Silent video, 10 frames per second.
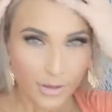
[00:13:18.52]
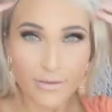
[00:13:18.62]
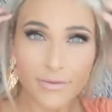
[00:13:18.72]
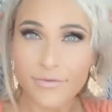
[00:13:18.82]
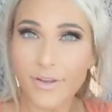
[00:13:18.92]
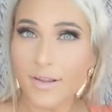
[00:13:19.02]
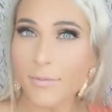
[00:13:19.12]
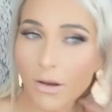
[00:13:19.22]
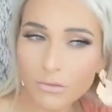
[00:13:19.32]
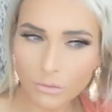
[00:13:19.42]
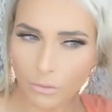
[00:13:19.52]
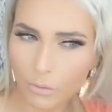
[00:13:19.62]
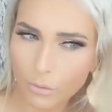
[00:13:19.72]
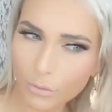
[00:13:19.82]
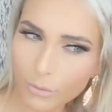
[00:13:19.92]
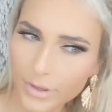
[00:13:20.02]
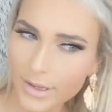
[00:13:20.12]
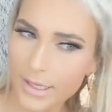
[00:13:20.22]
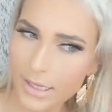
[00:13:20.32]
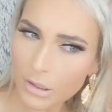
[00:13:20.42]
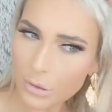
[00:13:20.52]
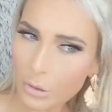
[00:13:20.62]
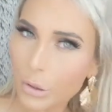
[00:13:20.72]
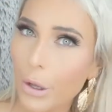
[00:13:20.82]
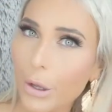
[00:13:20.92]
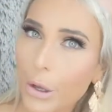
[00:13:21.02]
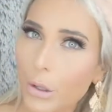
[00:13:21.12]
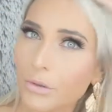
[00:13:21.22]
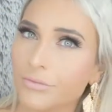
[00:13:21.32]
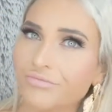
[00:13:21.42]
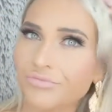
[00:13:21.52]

Fix my, oh, it's this little curl.